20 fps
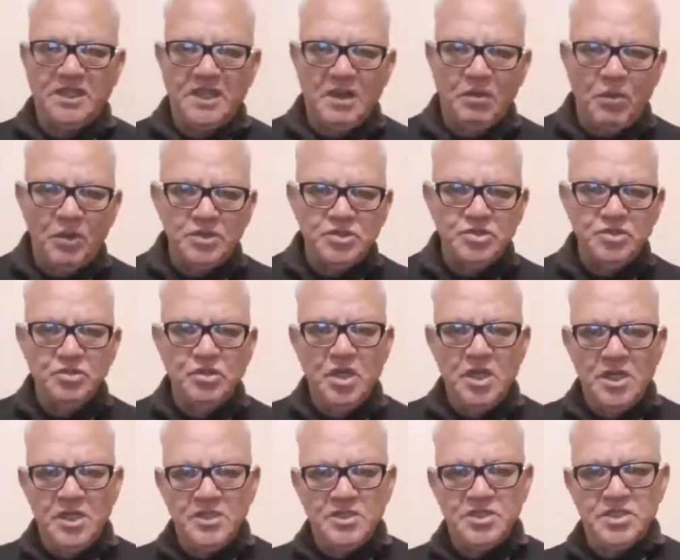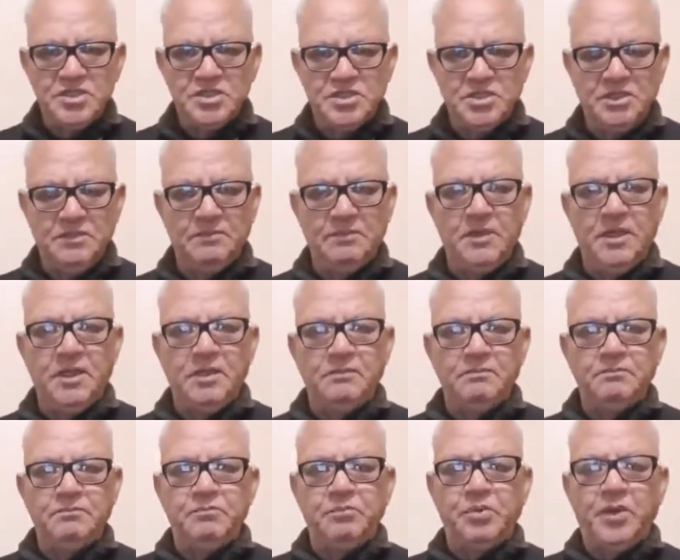And I want to just
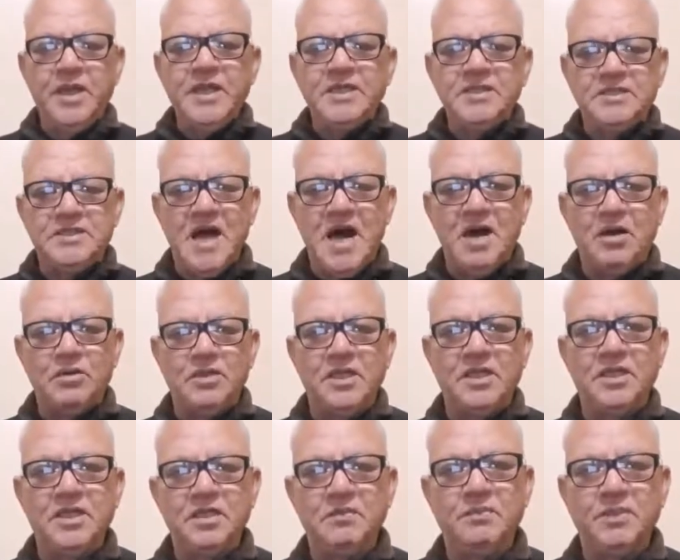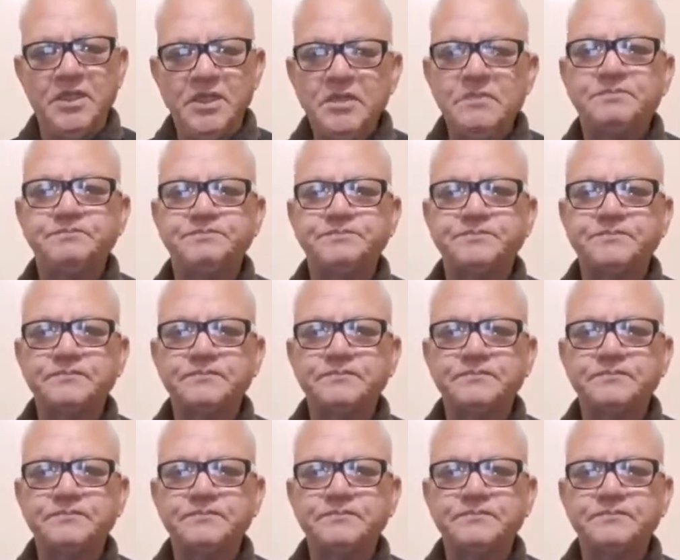um, break it down a little bit.